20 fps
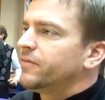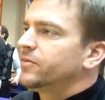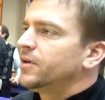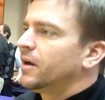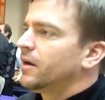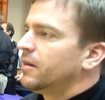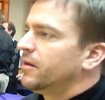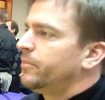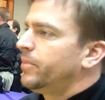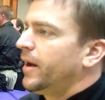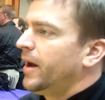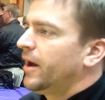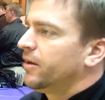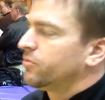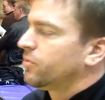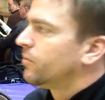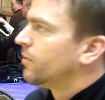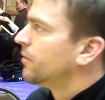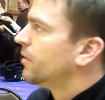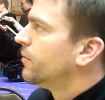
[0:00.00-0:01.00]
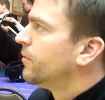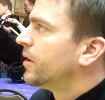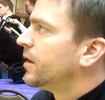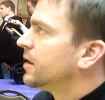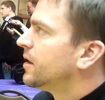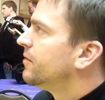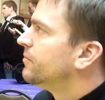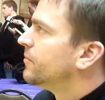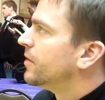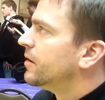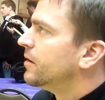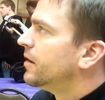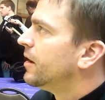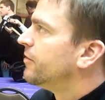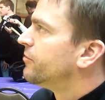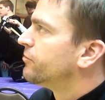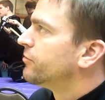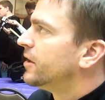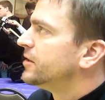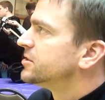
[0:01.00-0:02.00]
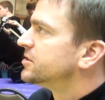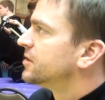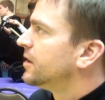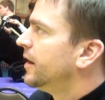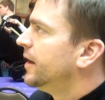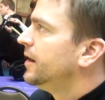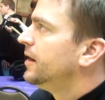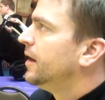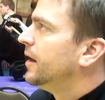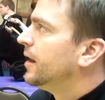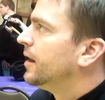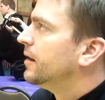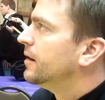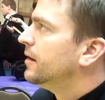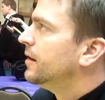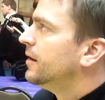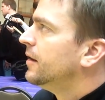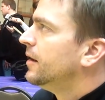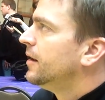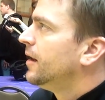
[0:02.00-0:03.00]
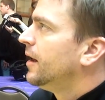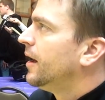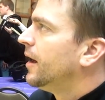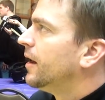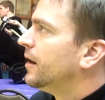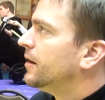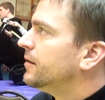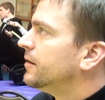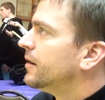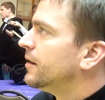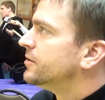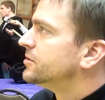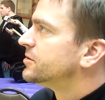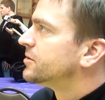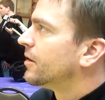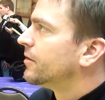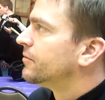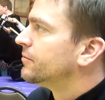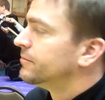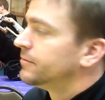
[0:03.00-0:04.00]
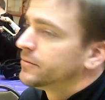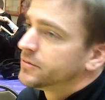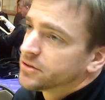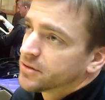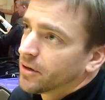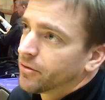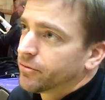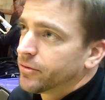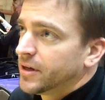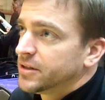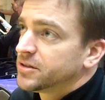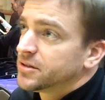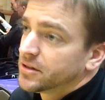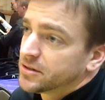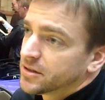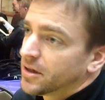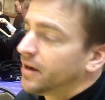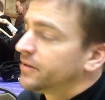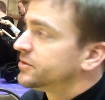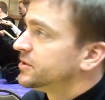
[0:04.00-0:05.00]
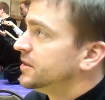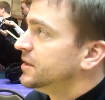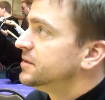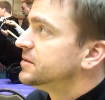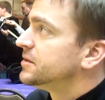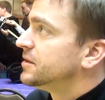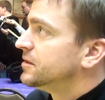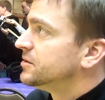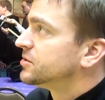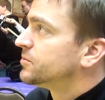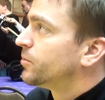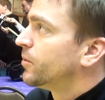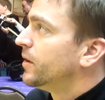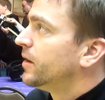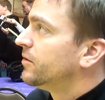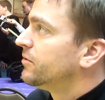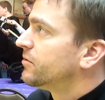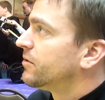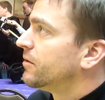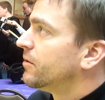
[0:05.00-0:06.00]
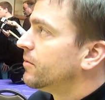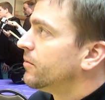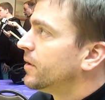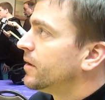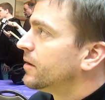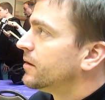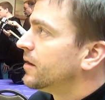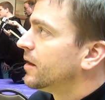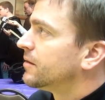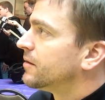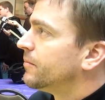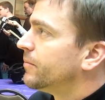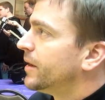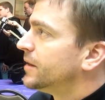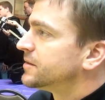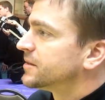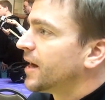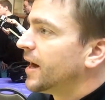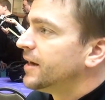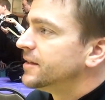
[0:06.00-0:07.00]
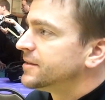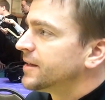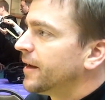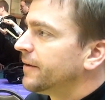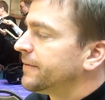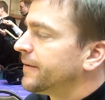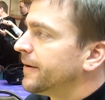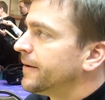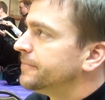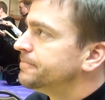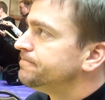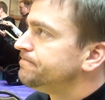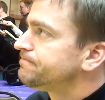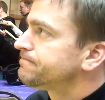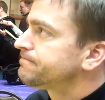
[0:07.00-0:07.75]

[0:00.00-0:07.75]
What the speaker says: they've done in the past, we really want to give them a fresh slate and start fresh this offseason and spring, so we can get the best guys out there.